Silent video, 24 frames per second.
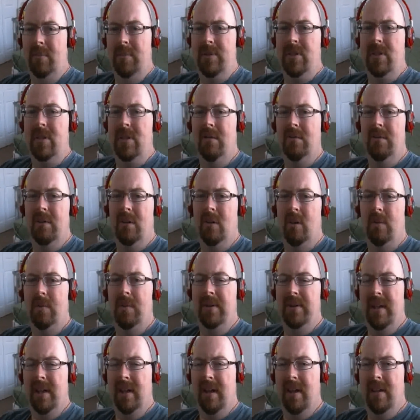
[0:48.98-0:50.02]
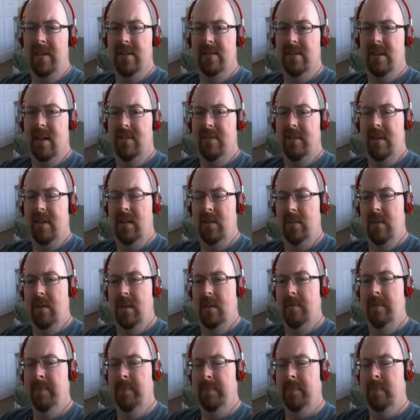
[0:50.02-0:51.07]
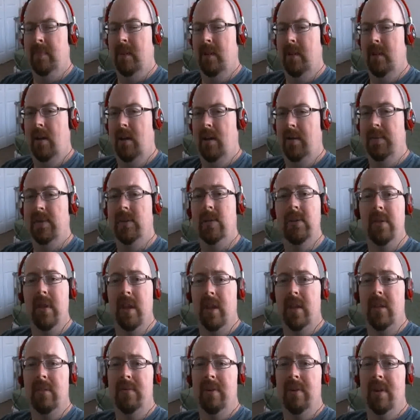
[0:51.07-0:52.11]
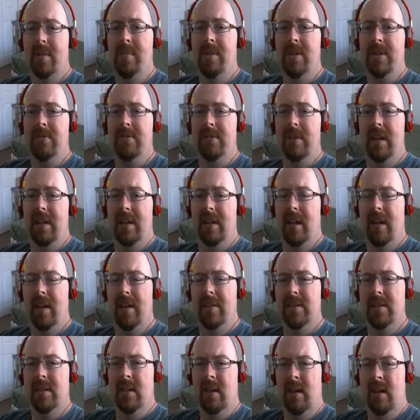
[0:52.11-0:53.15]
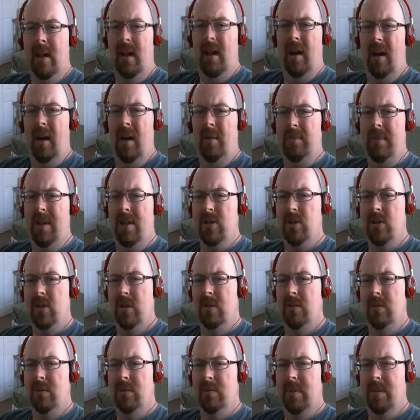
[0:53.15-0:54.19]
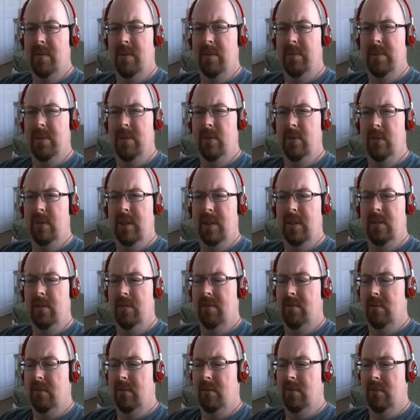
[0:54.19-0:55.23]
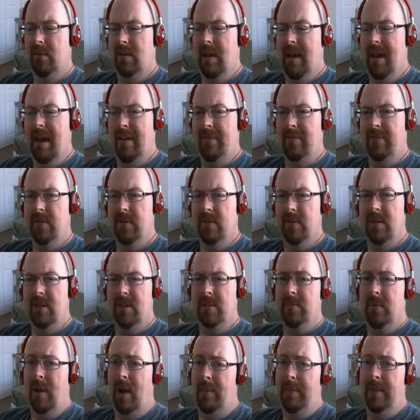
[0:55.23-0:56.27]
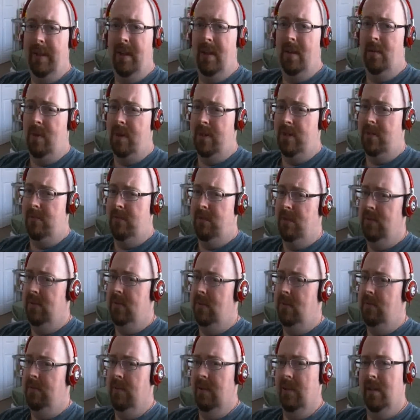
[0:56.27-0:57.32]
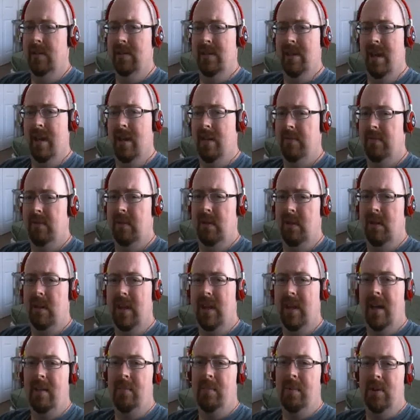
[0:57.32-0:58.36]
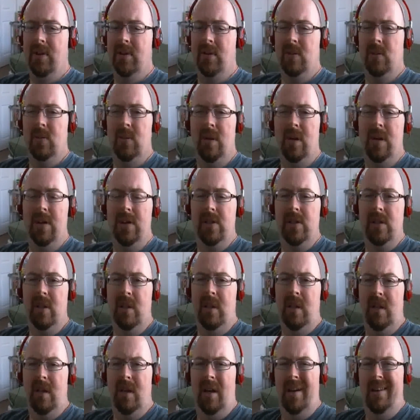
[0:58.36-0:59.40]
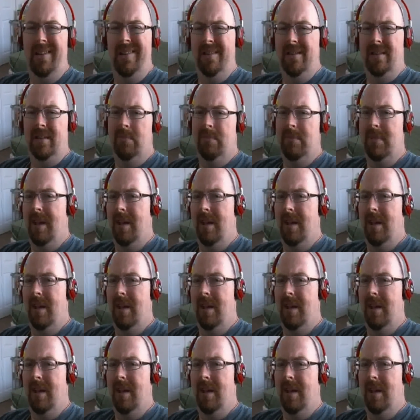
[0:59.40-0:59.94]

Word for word: you know, but you never know about that kind of stuff anyway. Um, so thank you very much for that, guys. I'm not sure what I'm going to be doing after this. Probably got to watch some YouTube videos. I got a feeling I got a bunch to watch. And then